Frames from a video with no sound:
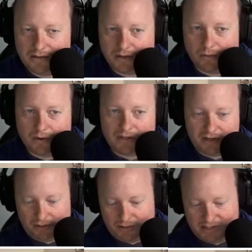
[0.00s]
So we're
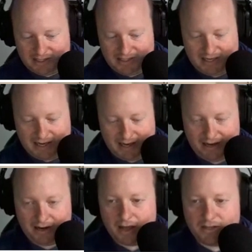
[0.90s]

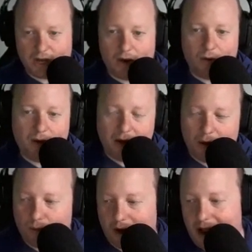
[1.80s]
268. So
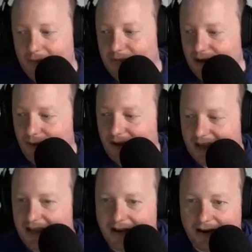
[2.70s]
what I'm doing
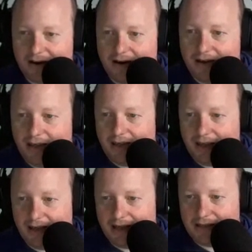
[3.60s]
here
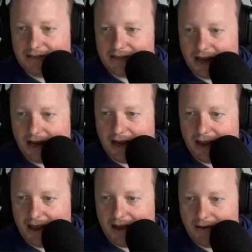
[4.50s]
is I
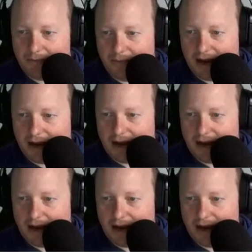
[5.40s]
am